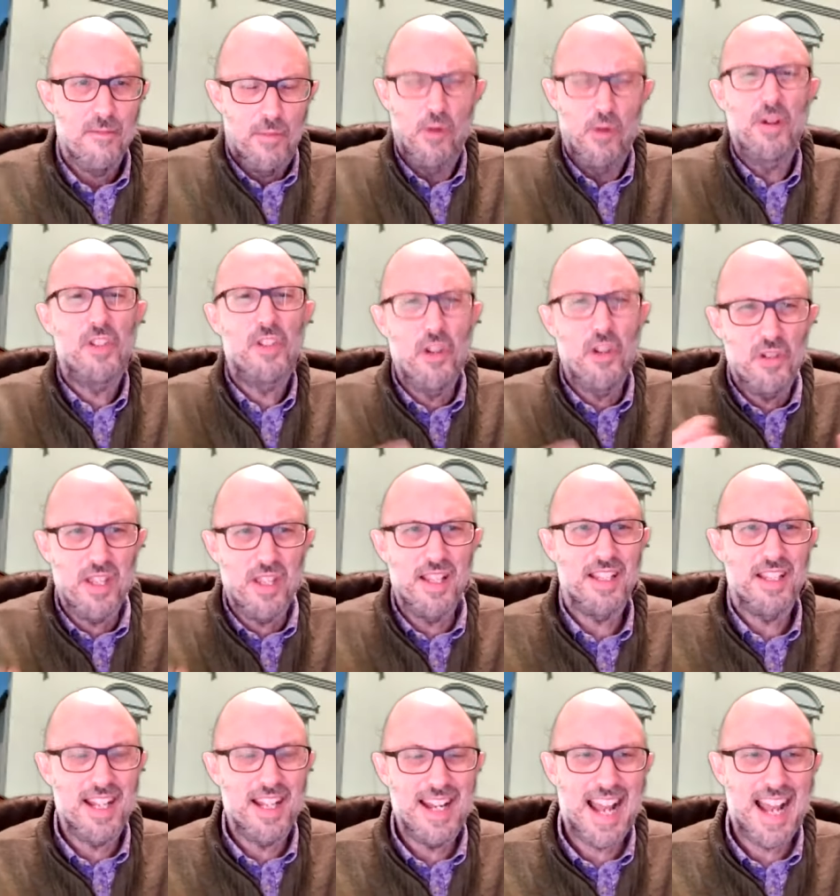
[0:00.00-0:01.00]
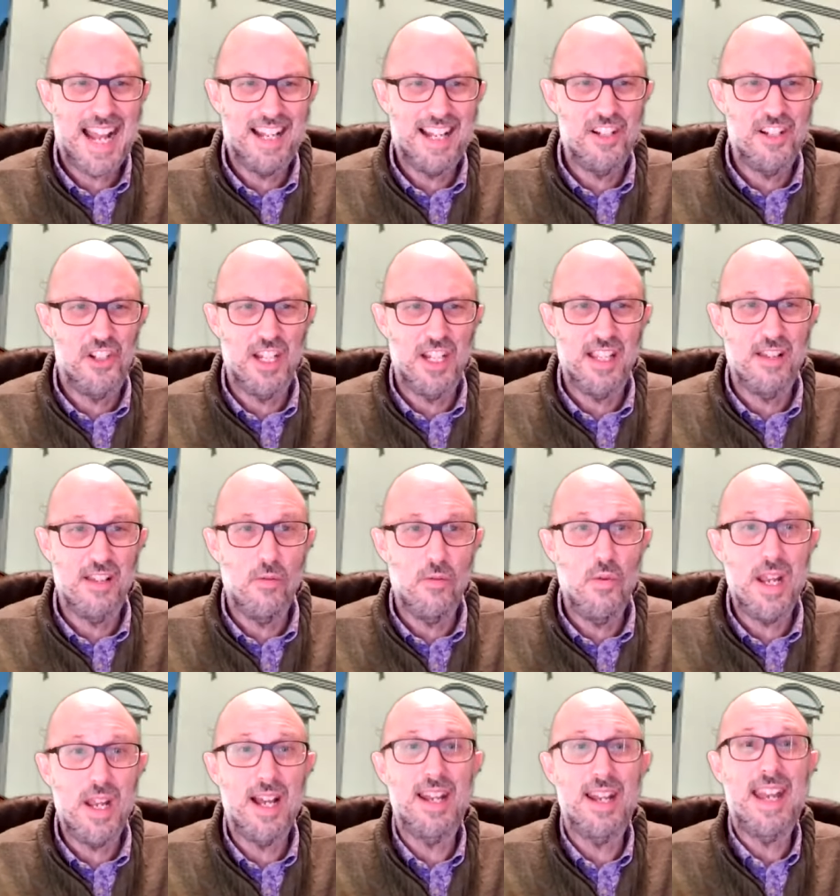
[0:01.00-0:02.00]
Paul was using this analogy that
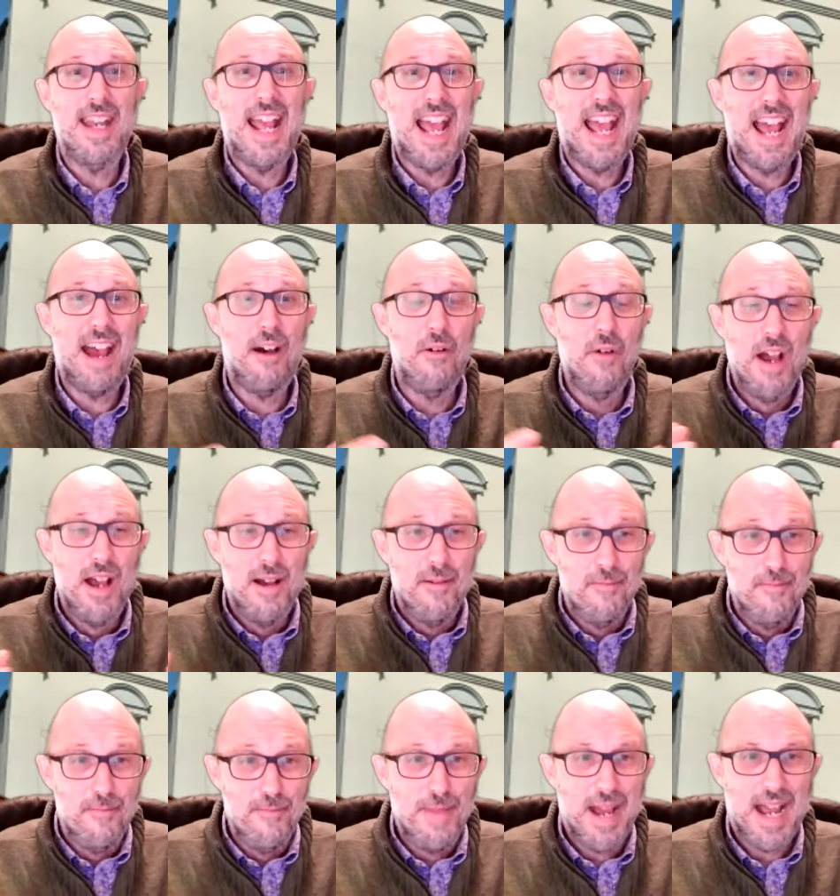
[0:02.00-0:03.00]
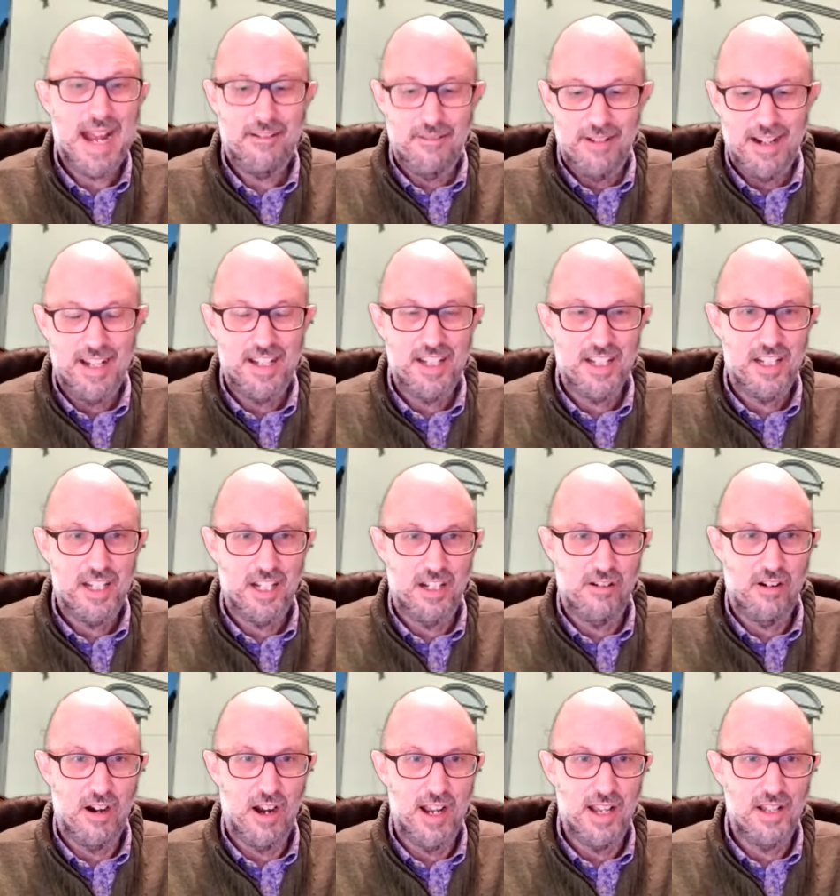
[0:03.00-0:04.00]
we are now married to
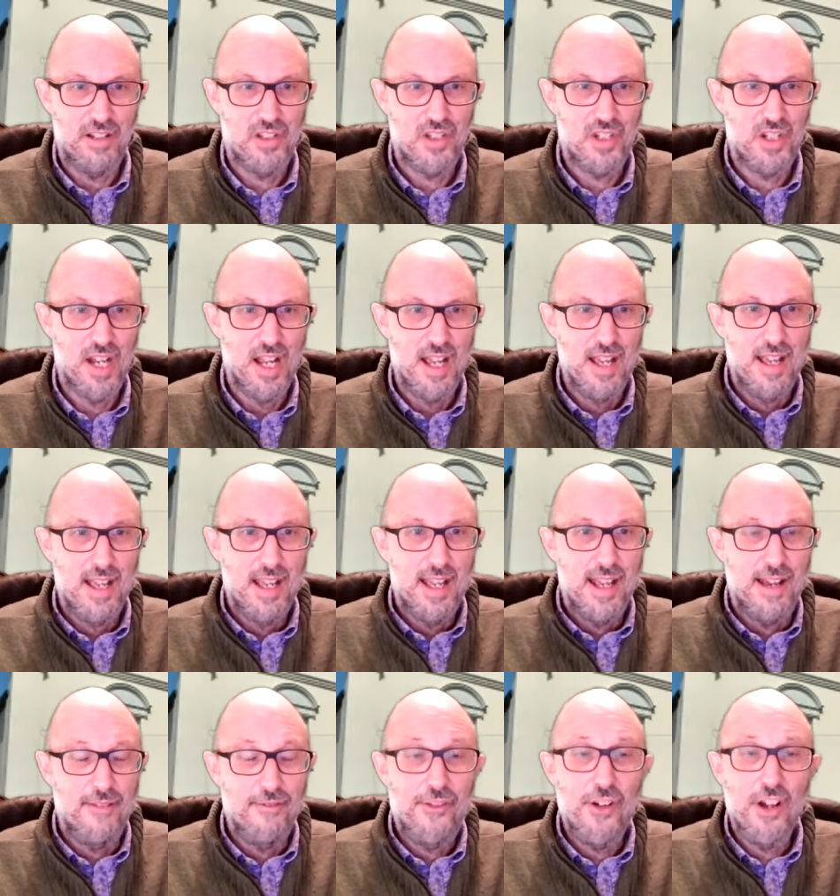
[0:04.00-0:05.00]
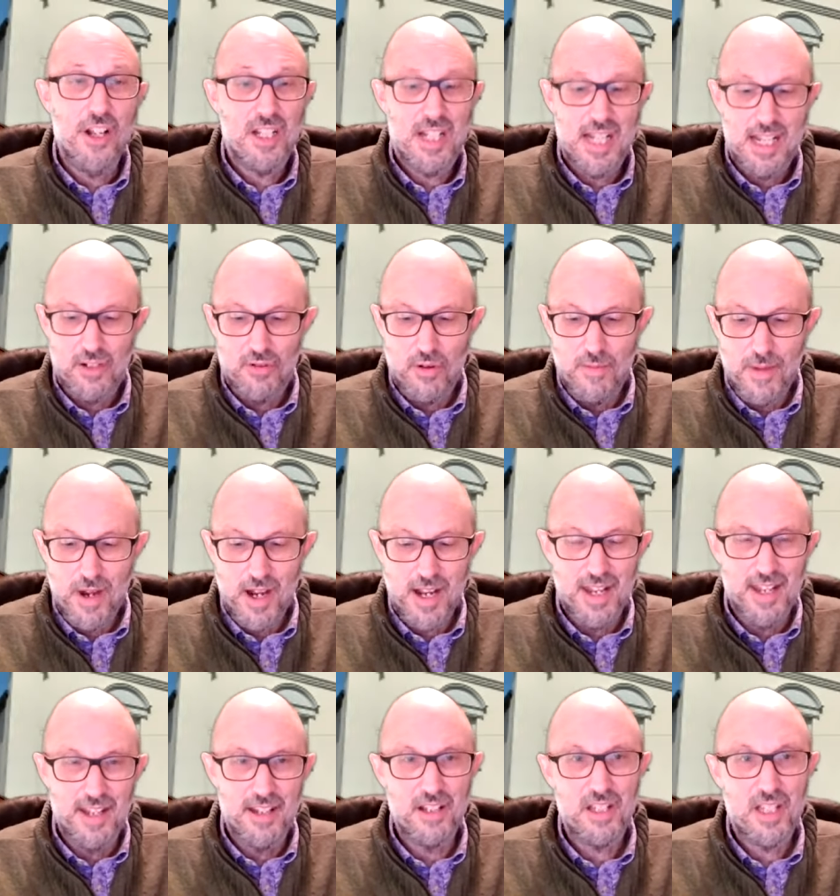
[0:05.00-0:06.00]
Christ. And firstly, he's
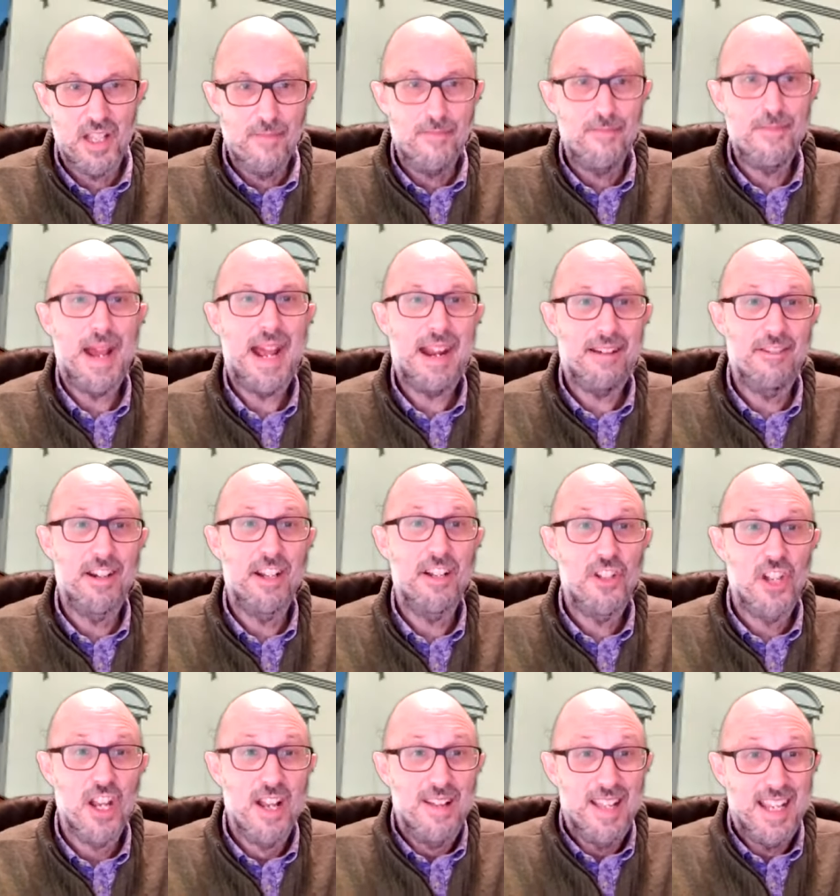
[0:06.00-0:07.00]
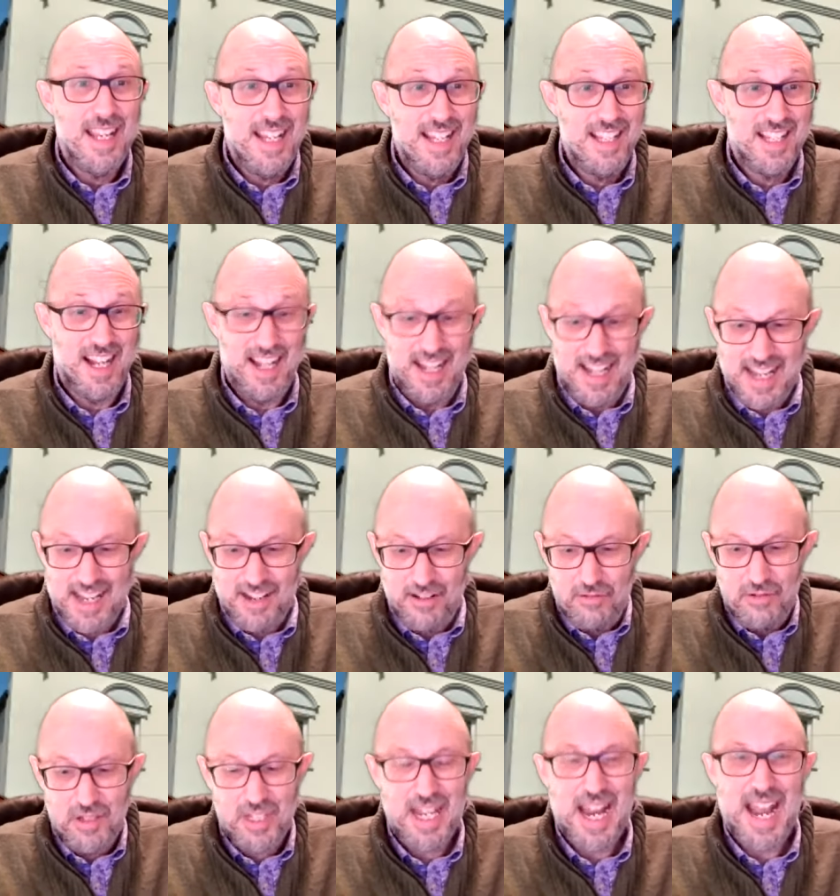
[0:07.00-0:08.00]
reminding us that marriage is a
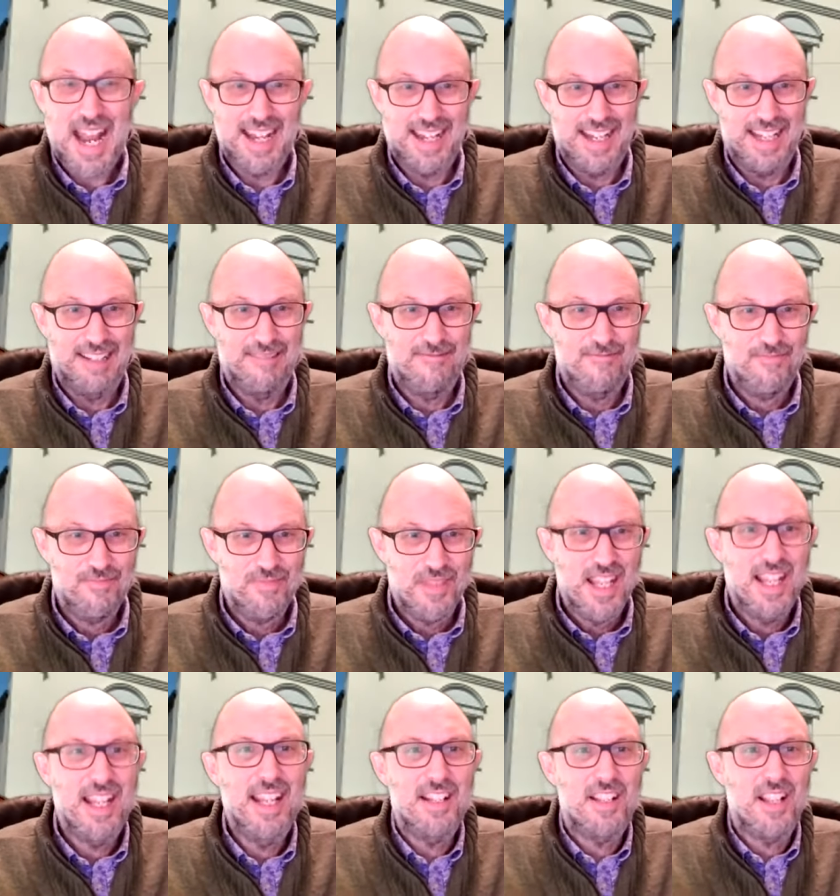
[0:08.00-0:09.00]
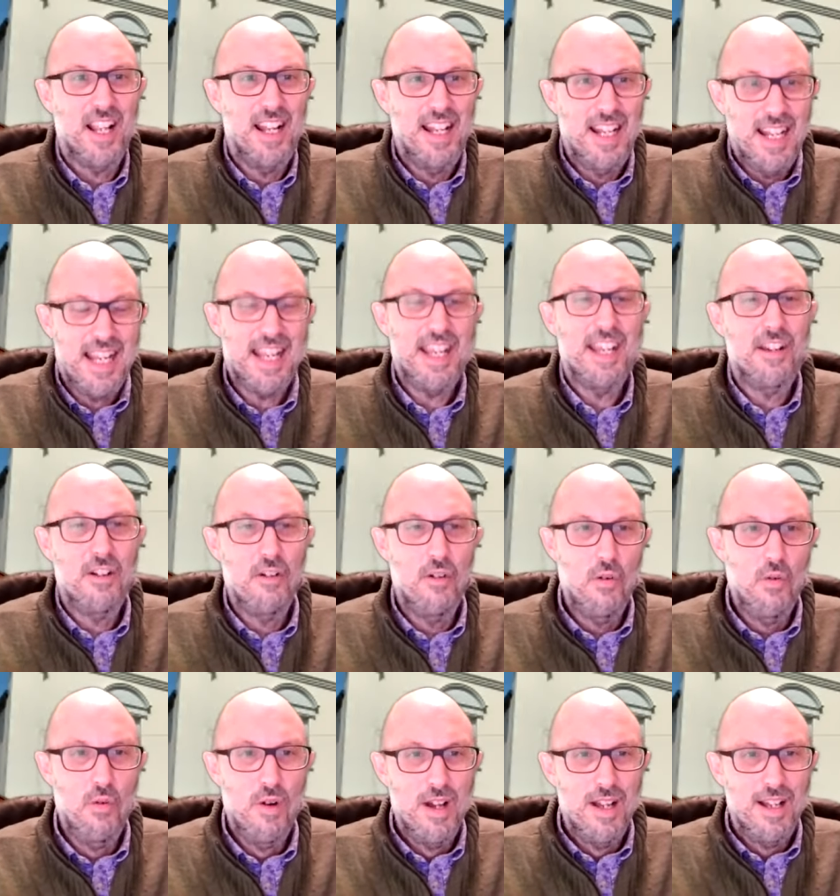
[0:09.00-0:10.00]
legal standing, it's a
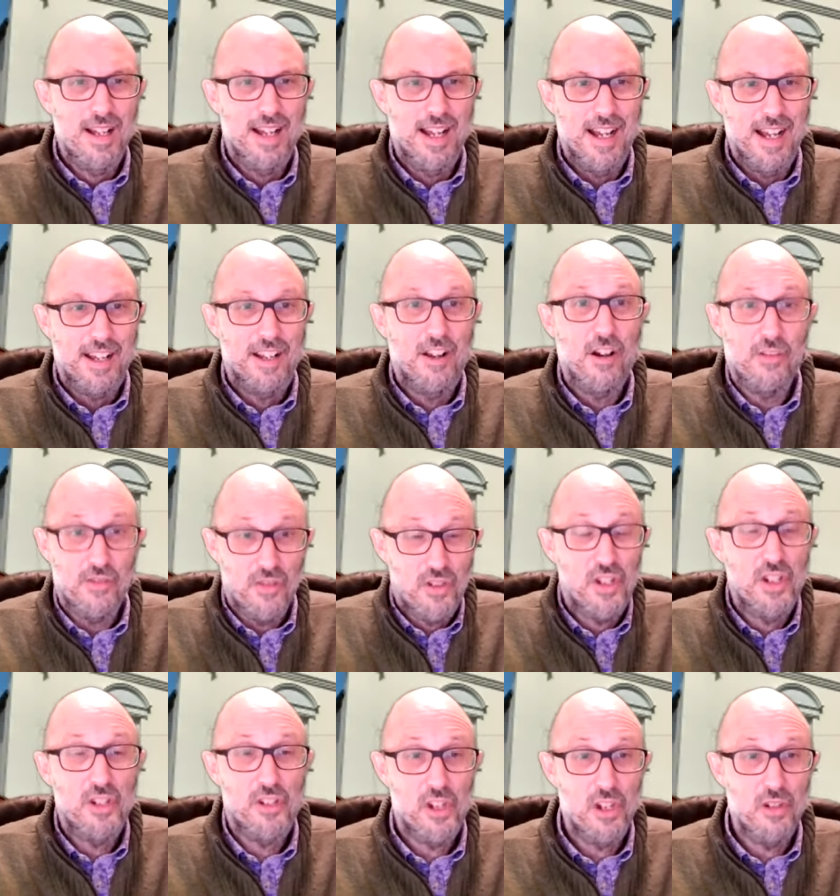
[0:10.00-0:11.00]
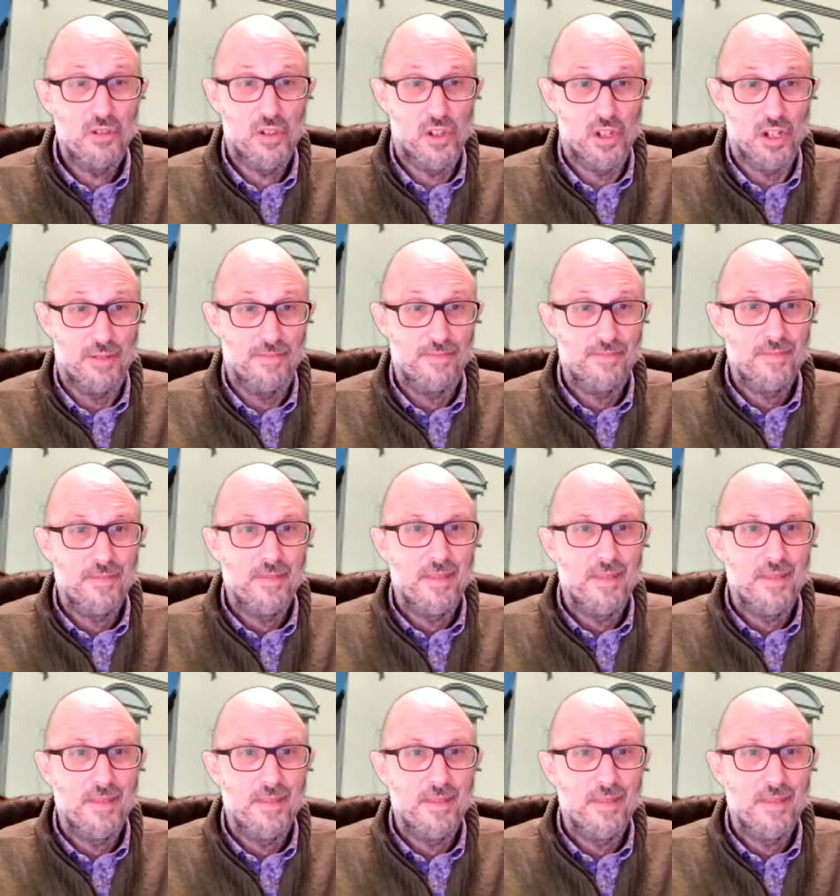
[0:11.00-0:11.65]
legal uh, constitution.